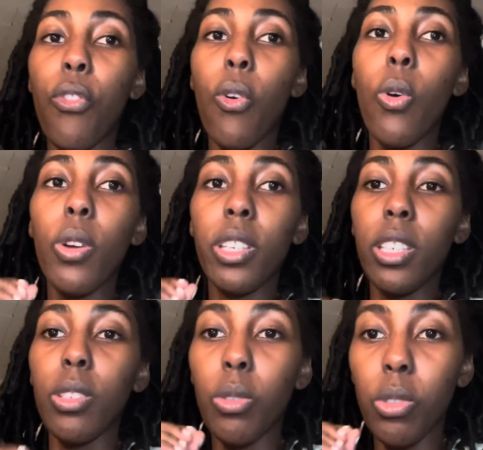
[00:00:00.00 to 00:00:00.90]
4
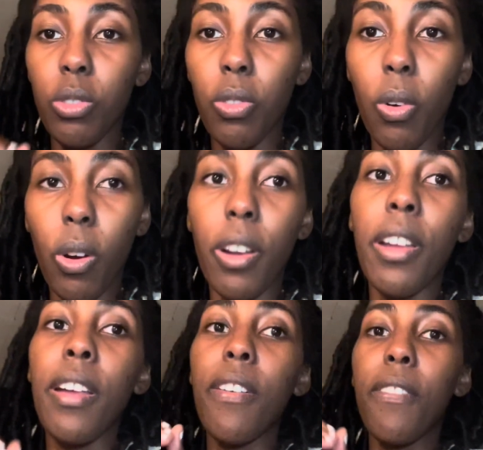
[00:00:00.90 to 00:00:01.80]
equals 4
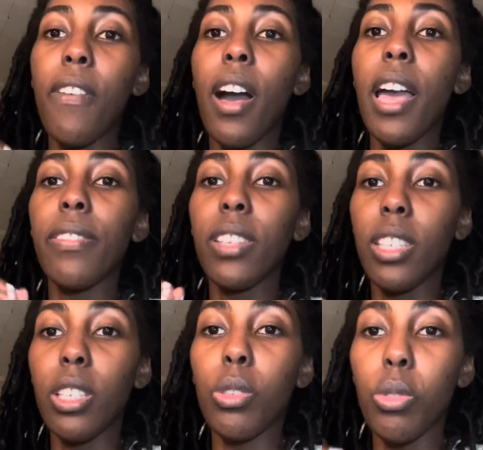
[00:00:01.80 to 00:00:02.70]
5
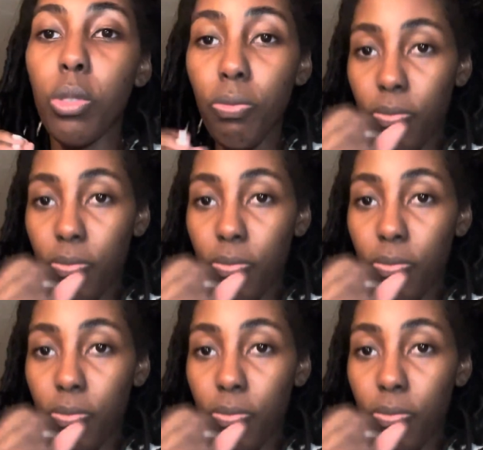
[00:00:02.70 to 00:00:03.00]
equal